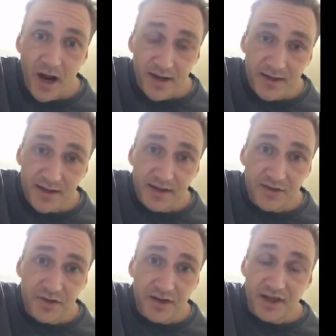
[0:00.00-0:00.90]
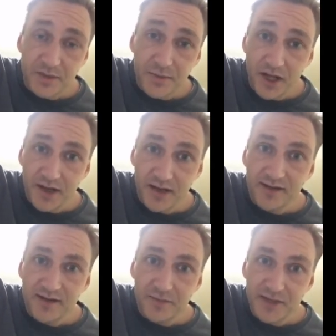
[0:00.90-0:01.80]
I think it's really
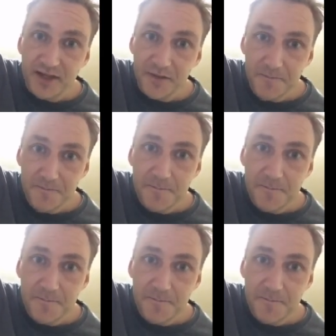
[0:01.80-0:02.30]
implying something.